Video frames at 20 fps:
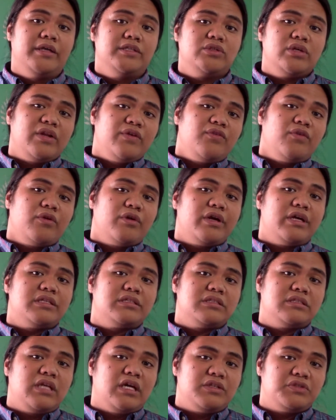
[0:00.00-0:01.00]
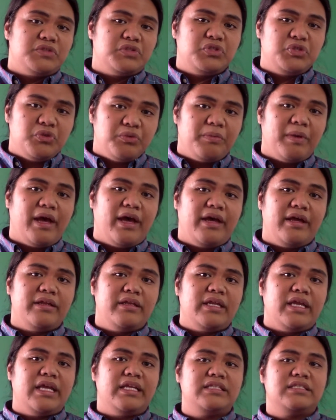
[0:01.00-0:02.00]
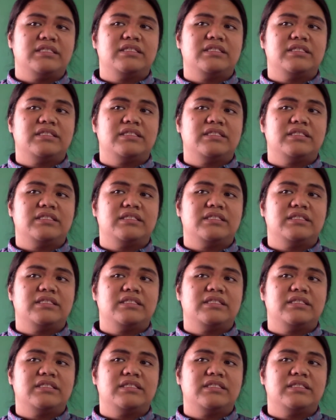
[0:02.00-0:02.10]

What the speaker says: 24 is not too bad.